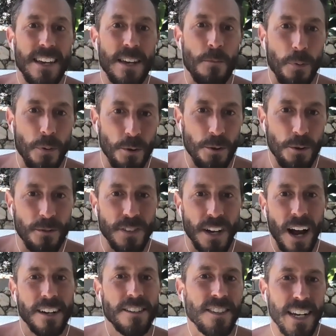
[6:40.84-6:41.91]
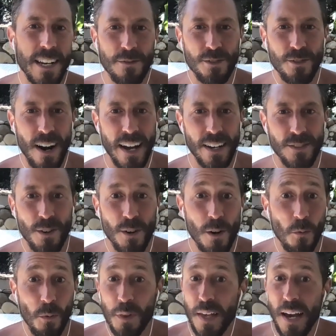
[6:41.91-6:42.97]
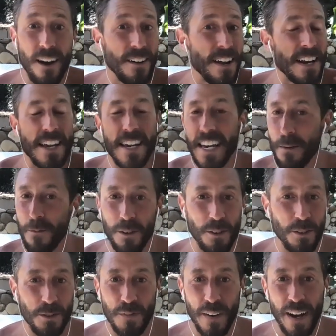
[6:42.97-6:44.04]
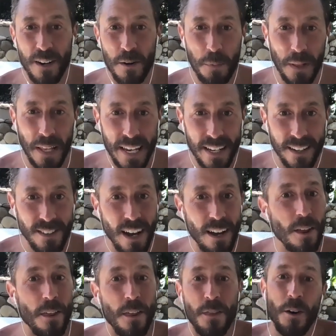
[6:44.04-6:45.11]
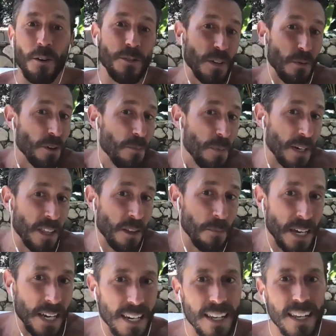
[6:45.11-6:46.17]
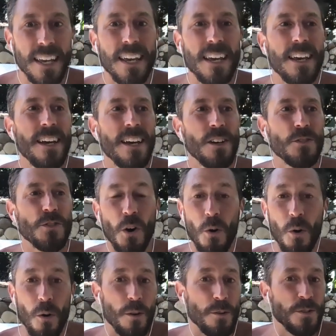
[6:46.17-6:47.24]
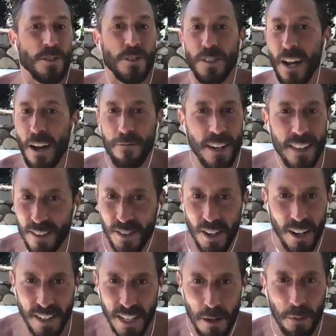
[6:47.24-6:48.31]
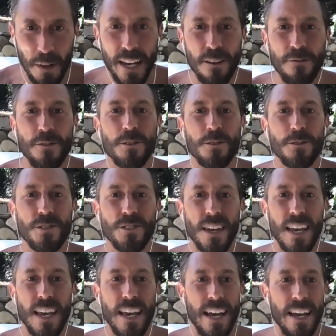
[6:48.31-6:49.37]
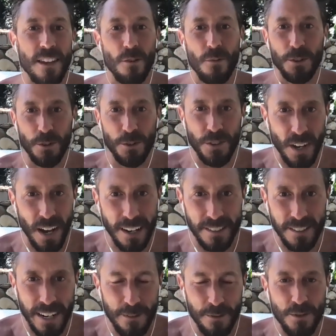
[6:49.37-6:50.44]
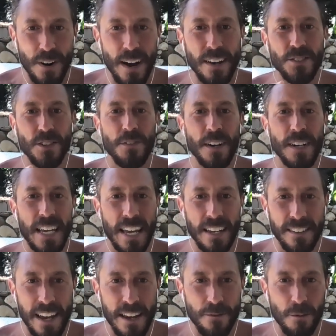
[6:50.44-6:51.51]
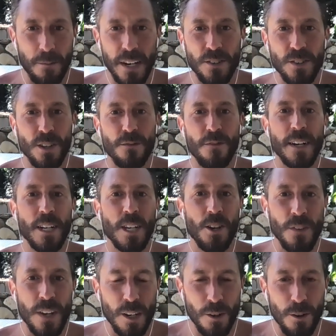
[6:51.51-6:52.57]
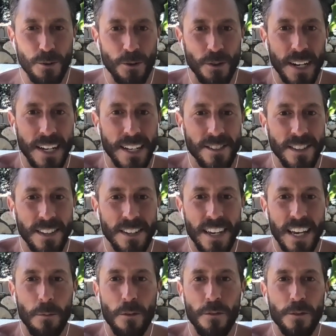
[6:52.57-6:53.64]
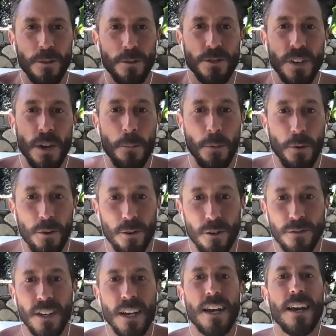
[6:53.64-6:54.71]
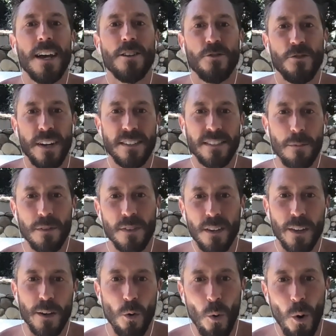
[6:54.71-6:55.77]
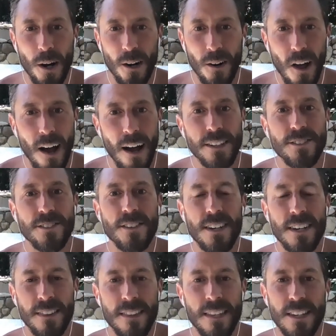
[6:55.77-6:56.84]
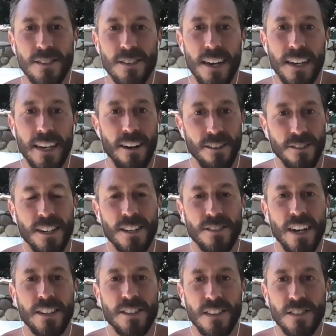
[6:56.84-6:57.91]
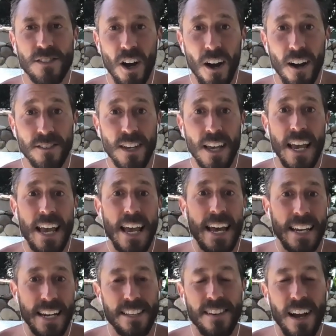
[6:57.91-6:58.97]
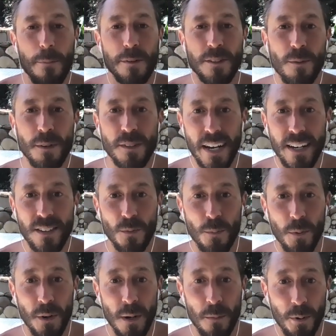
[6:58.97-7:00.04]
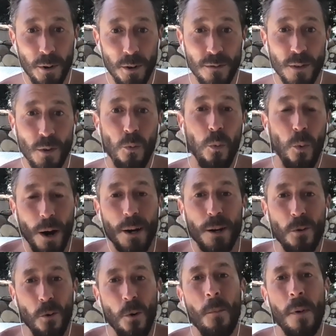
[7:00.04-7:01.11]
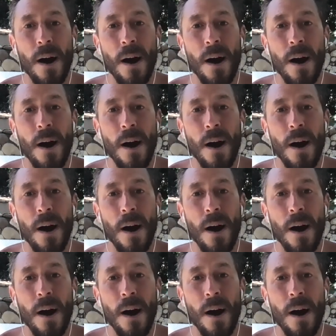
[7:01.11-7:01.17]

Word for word: improved oxidative stress without any chemicals found in plants other than those that would have been in the meat. So there's not feeding these dogs any plant foods, and they're reducing oxidative stress. They're finding anti-inflammation. They're finding unique nutrients in these animal foods, improved transepithelial water loss in these keratinocytes of these dogs, and atopic dermatitis improved. What a cool